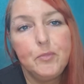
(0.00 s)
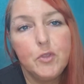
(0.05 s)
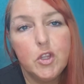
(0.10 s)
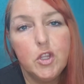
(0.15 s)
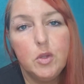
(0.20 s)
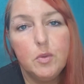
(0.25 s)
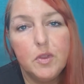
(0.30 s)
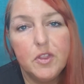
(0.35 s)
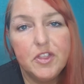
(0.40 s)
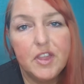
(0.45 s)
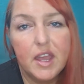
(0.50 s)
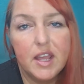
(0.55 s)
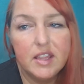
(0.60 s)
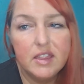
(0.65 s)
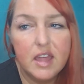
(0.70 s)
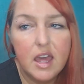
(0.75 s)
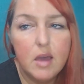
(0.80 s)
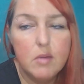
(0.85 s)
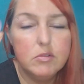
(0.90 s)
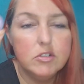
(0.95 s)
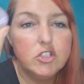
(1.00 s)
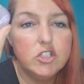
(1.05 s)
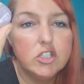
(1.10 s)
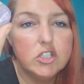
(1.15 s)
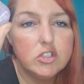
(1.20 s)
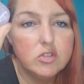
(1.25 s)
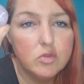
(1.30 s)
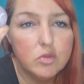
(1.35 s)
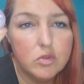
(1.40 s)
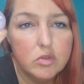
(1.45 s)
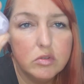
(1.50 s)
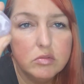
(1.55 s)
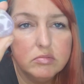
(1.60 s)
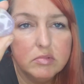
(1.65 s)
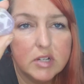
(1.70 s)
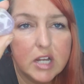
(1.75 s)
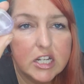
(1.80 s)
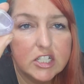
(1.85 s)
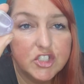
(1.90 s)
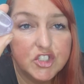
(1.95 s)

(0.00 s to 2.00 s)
You would think that I would just know. I